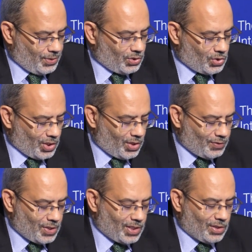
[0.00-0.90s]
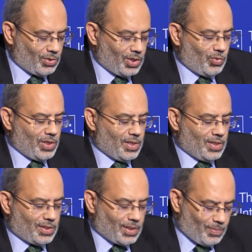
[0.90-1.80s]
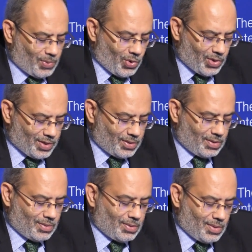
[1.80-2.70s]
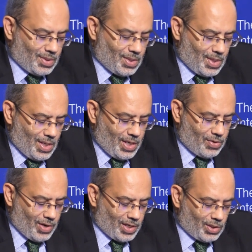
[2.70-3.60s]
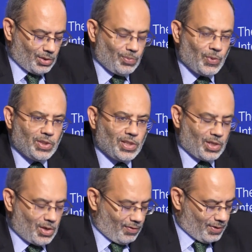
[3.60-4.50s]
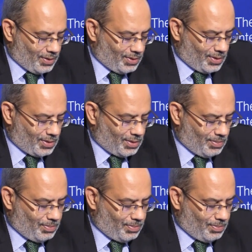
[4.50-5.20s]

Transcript: The turn of the century witnessed some progress in relation to political governance.